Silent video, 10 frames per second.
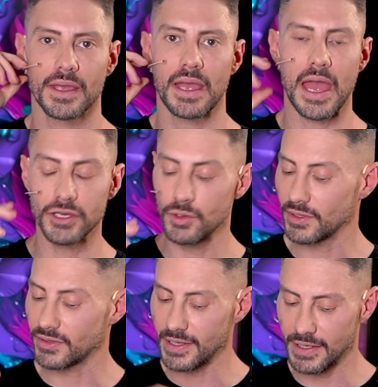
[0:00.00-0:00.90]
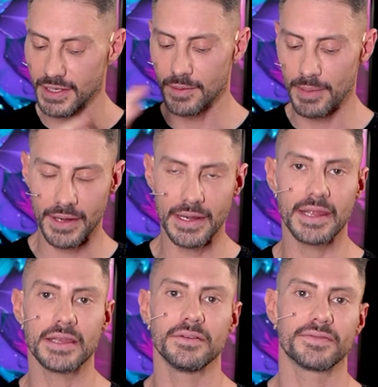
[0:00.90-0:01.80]
and you were thinking about
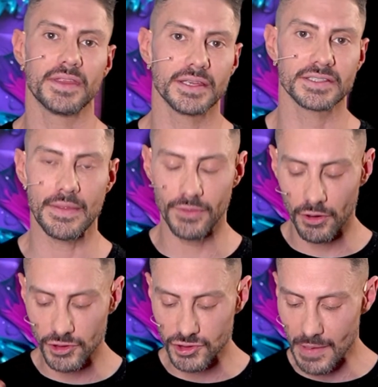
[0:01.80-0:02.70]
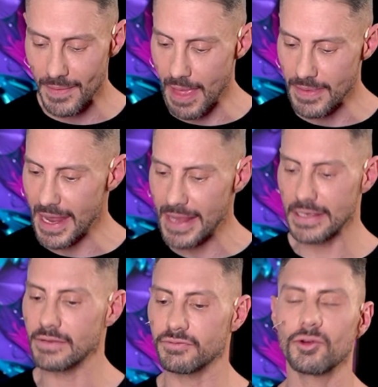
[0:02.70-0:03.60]
negative things, and those
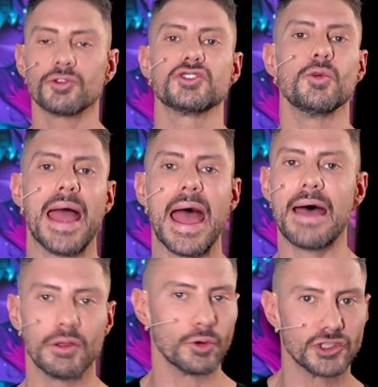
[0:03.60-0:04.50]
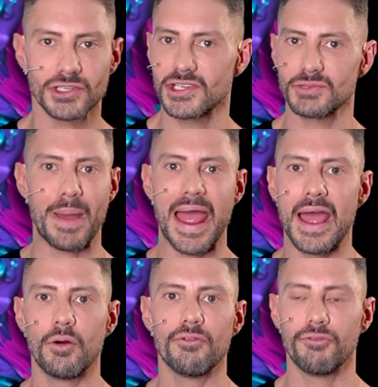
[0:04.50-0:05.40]
negative thoughts you were having were just as
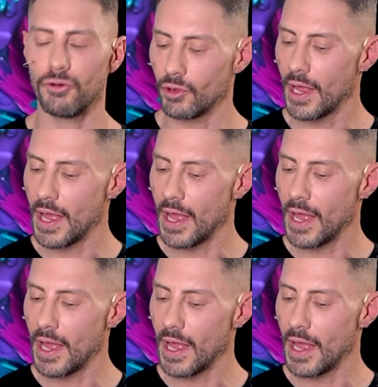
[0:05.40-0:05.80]
powerful